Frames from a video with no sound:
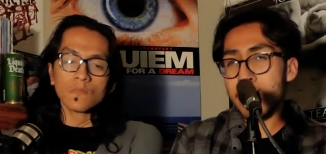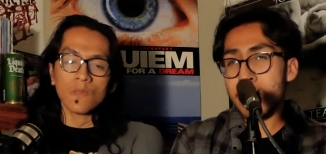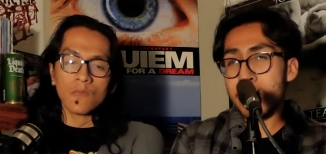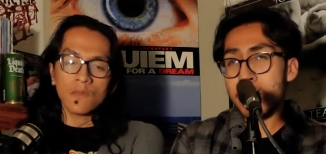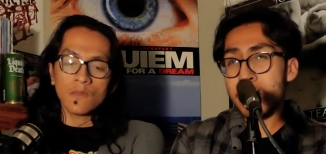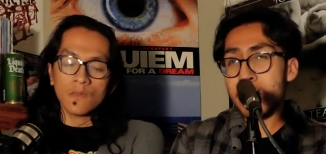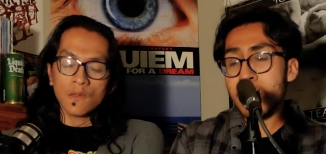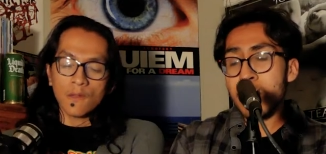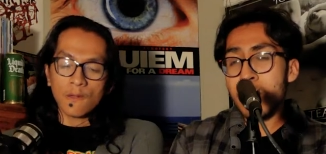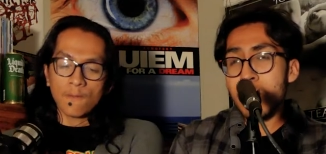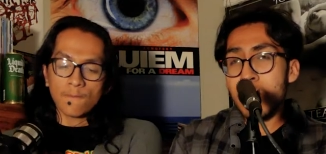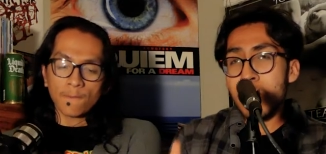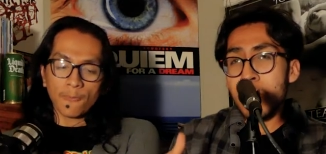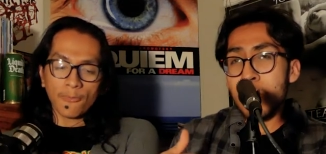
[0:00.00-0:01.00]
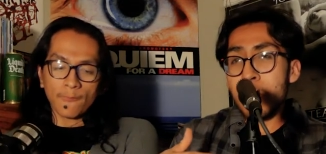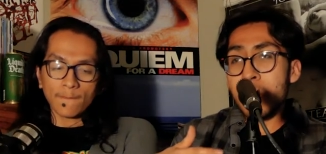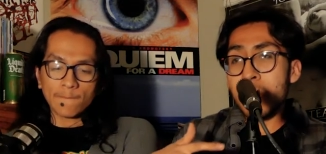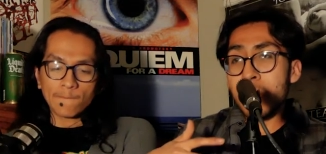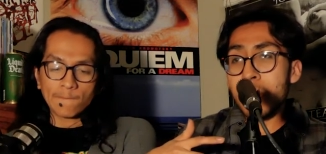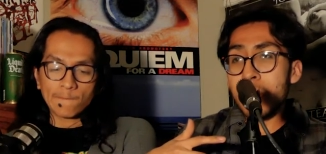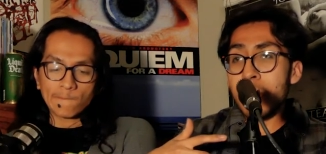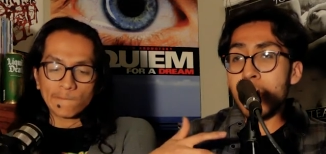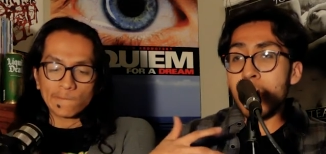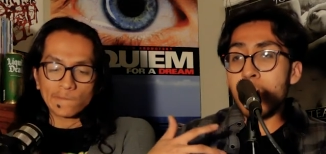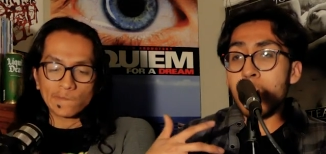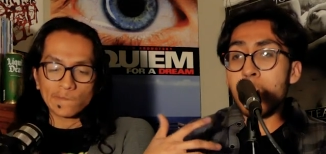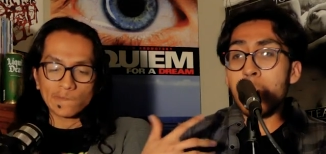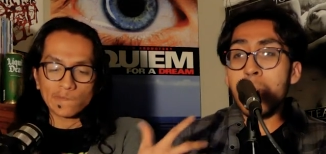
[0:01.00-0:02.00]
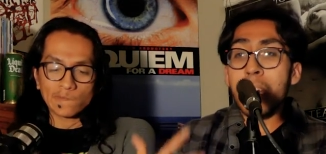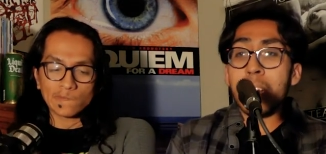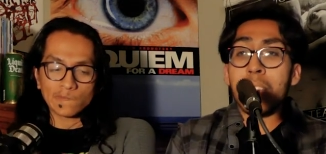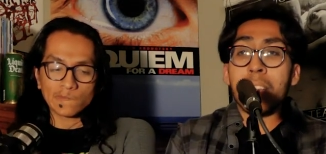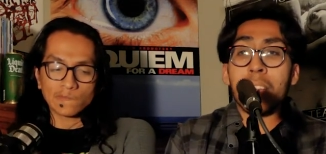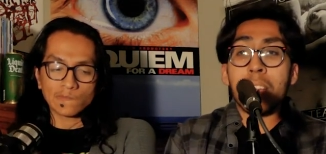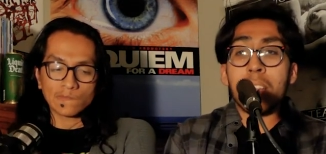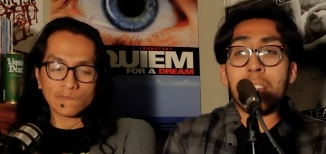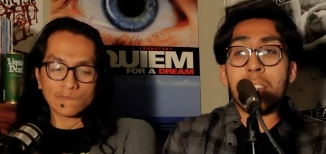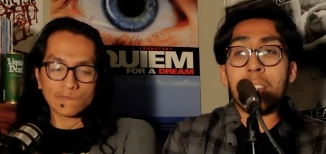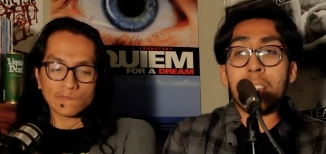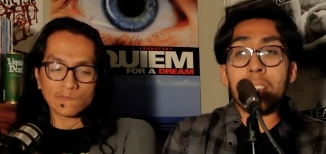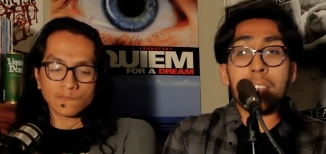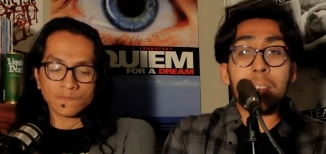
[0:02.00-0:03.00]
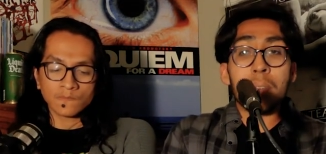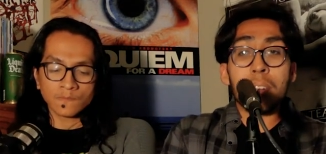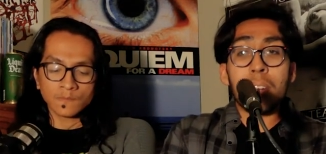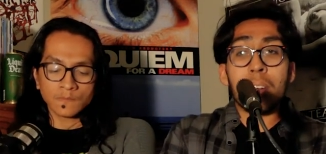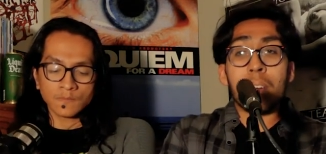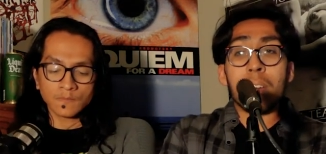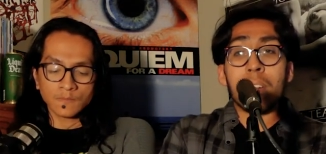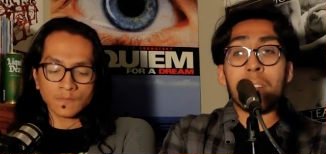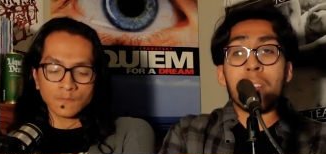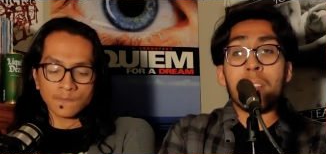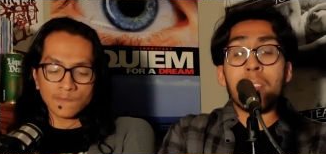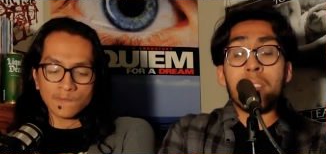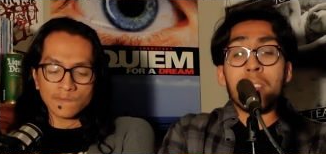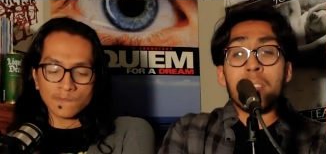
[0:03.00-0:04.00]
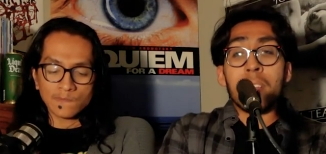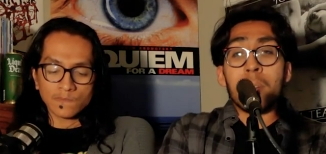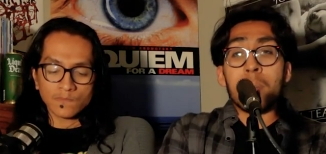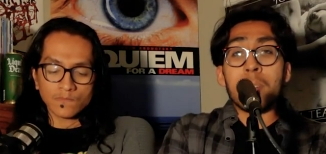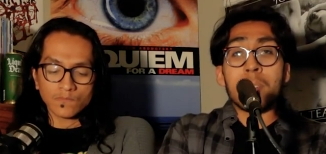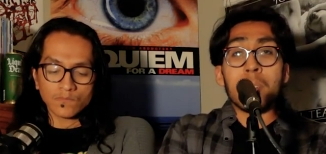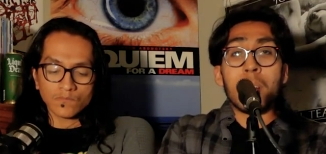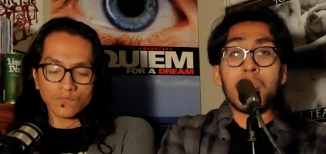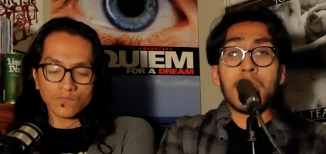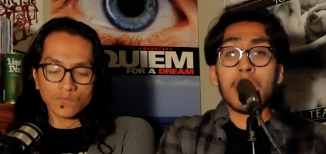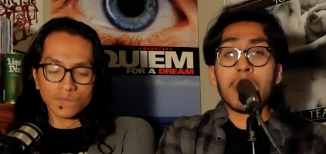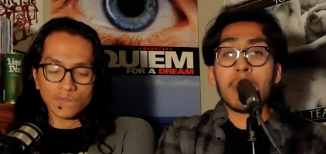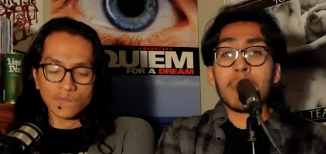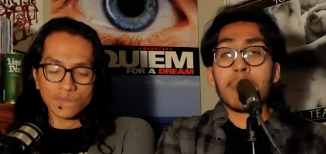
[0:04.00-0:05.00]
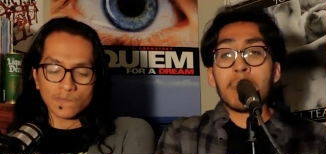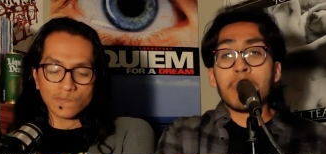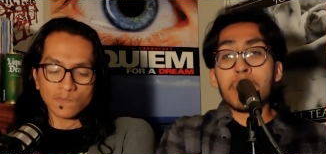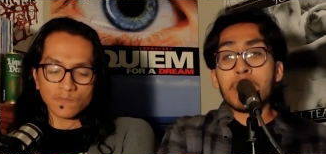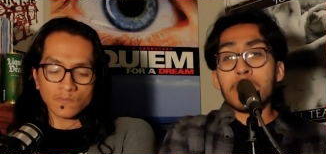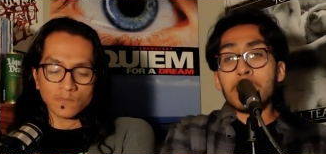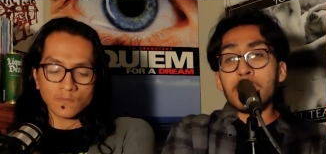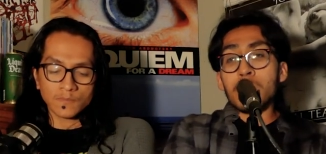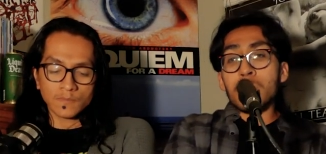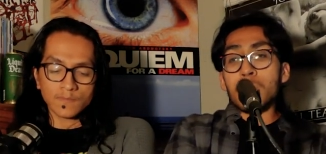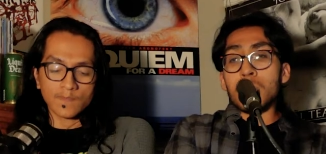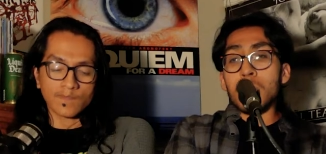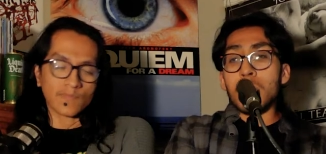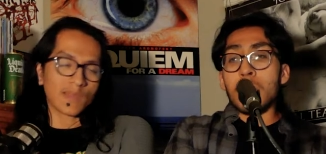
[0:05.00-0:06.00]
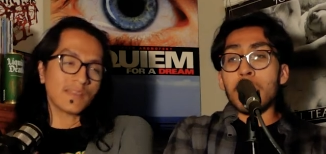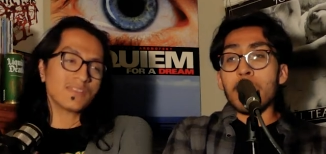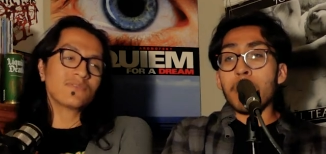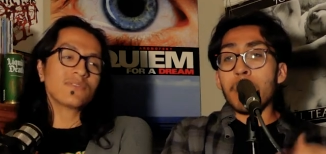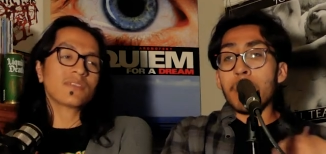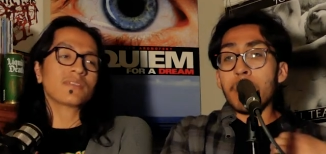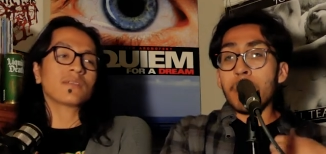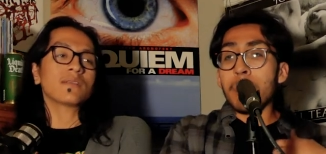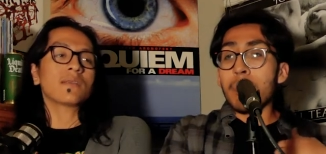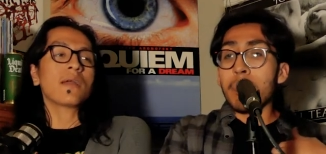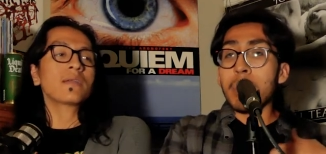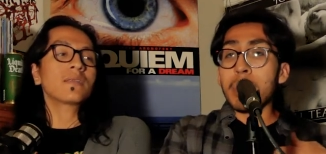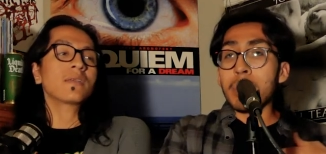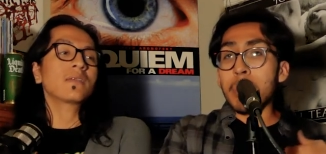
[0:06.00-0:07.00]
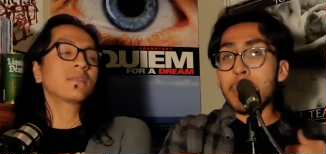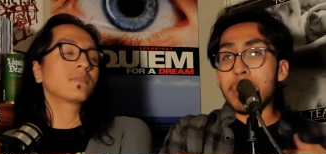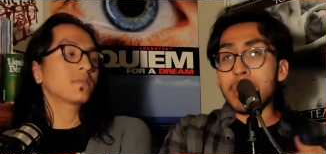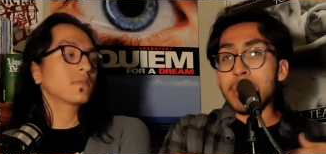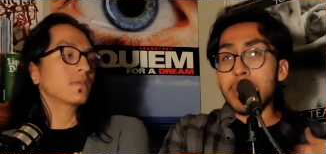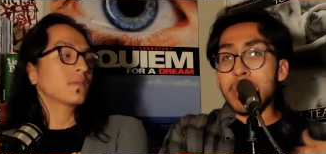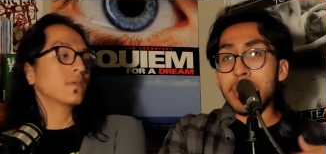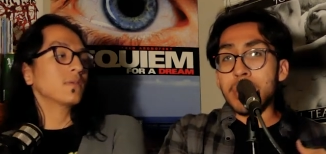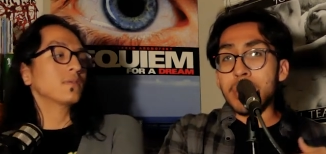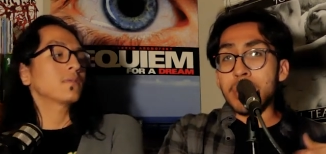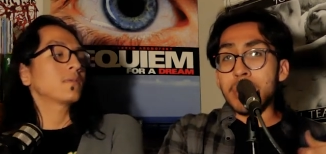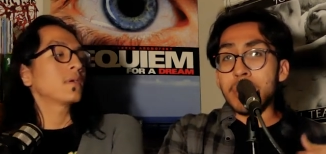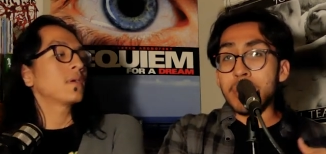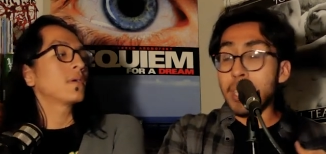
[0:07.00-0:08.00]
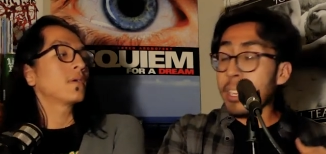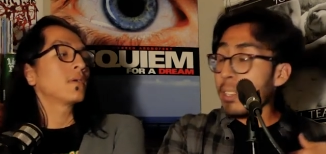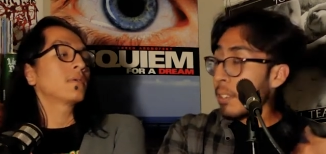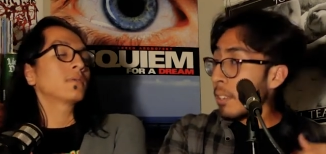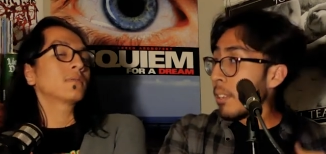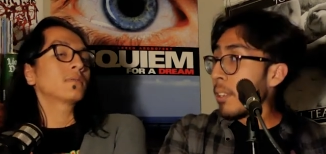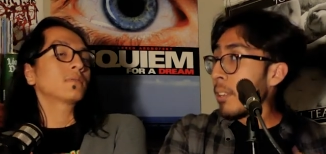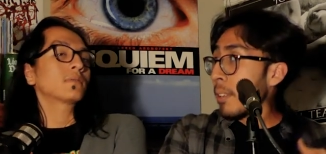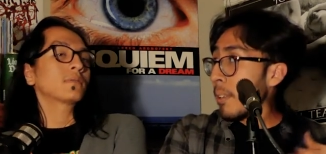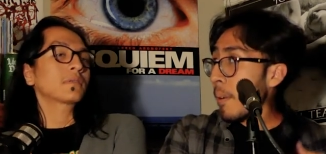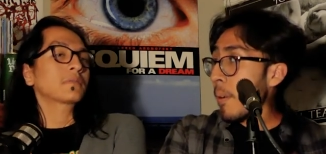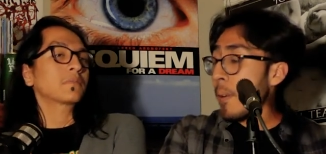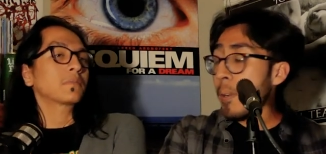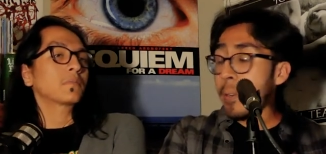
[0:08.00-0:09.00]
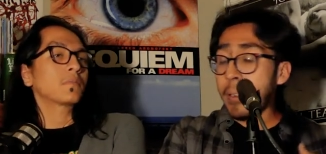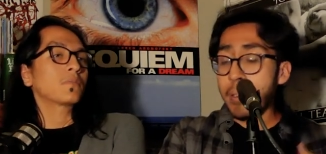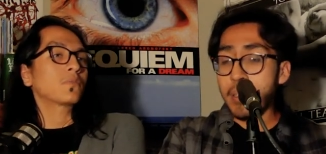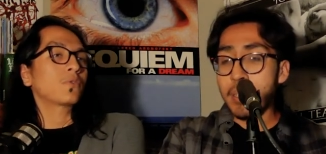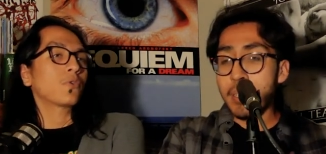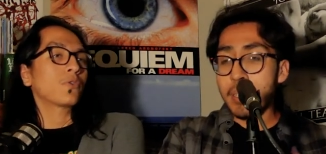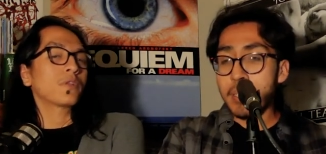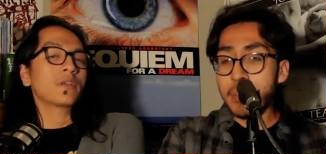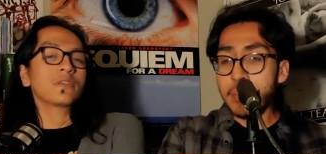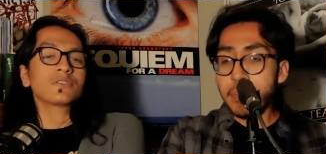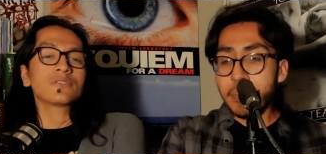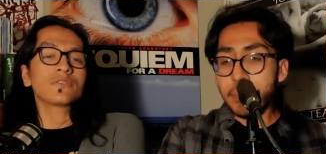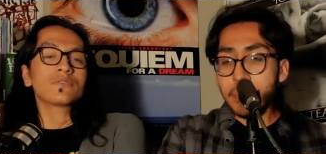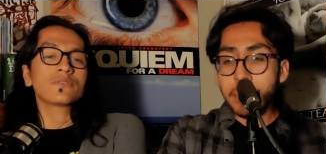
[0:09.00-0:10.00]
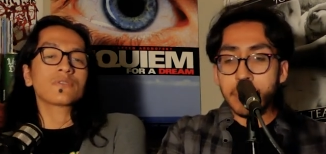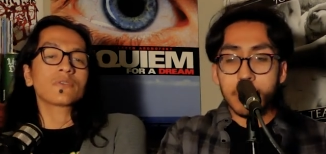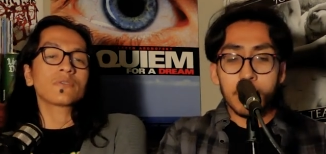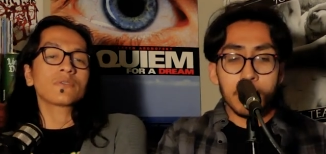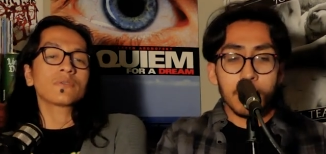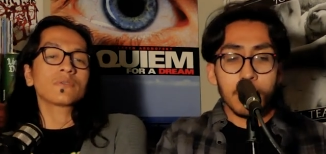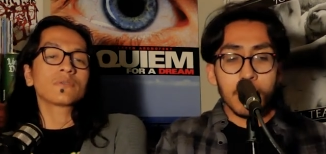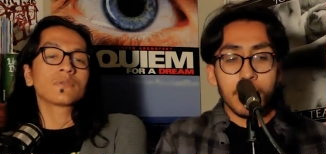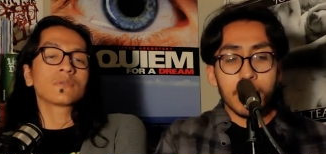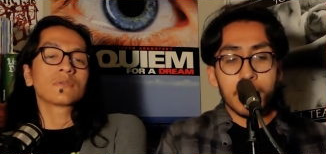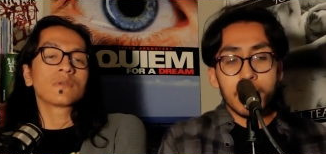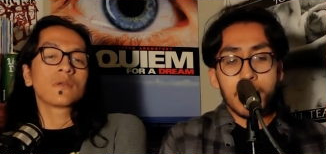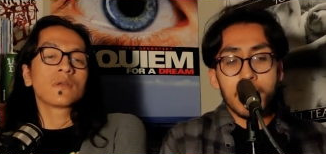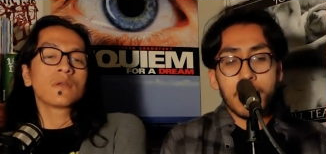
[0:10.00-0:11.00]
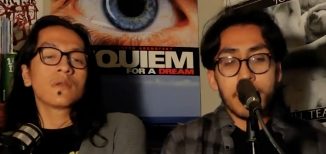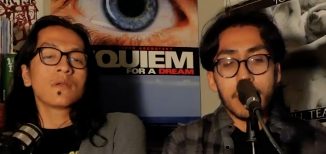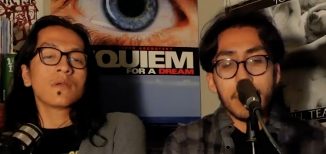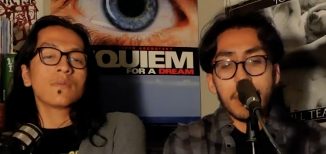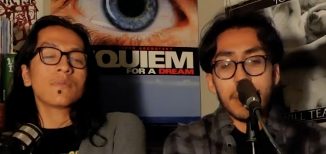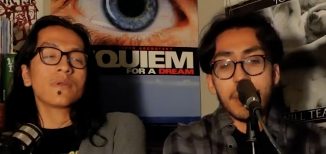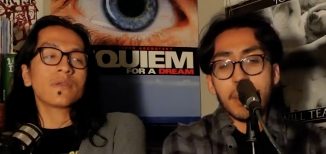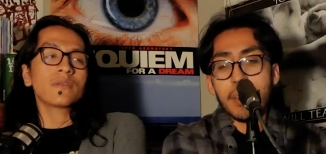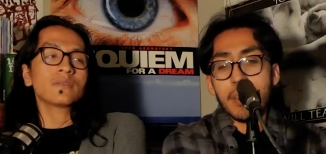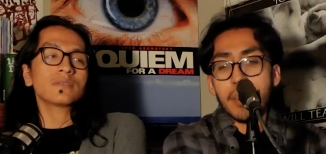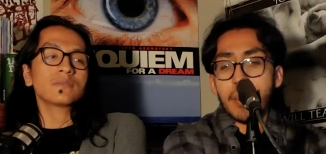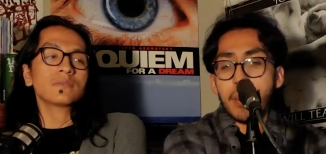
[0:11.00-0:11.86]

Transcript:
Speaker 1: this. But you know, back in a different era, we saw a lot of
Speaker 2: you know like 90s, misrepresentation. You know? Yeah, like thirty-ish years ago. But it's